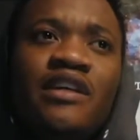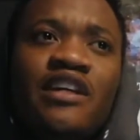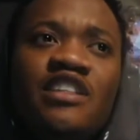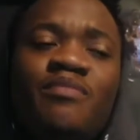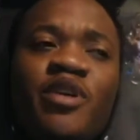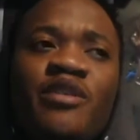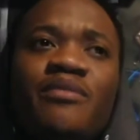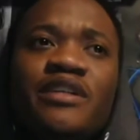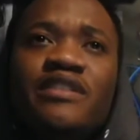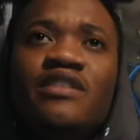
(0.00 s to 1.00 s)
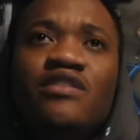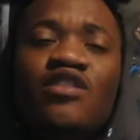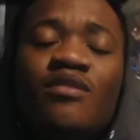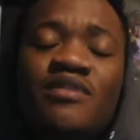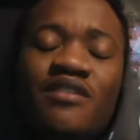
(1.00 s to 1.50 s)
experiments in
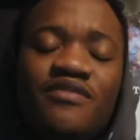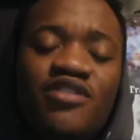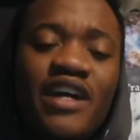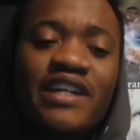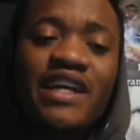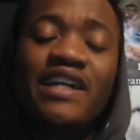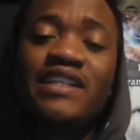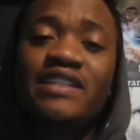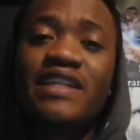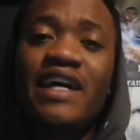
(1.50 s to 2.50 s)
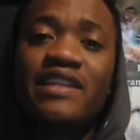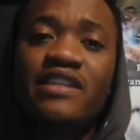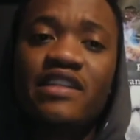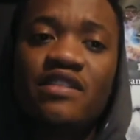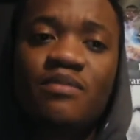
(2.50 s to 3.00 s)
terms of trying to understand
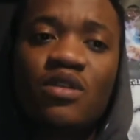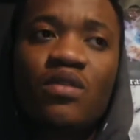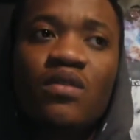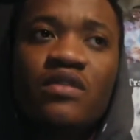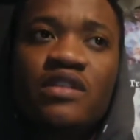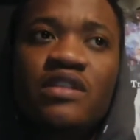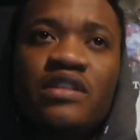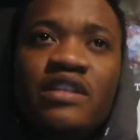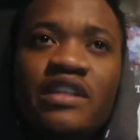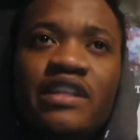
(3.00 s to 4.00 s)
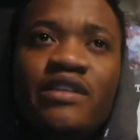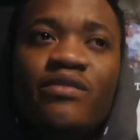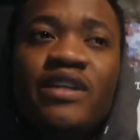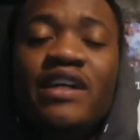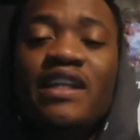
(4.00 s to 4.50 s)
this, because he
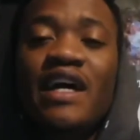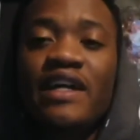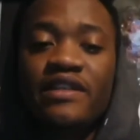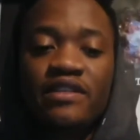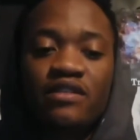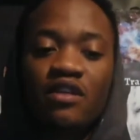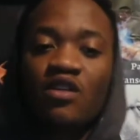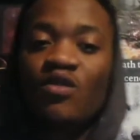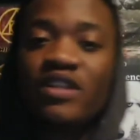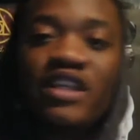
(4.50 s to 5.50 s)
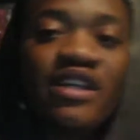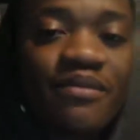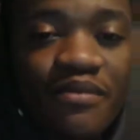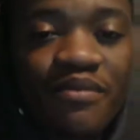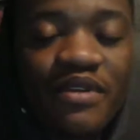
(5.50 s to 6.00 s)
realized, not only
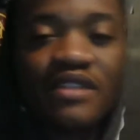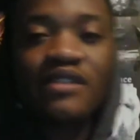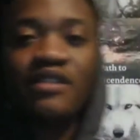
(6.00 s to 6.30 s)
him but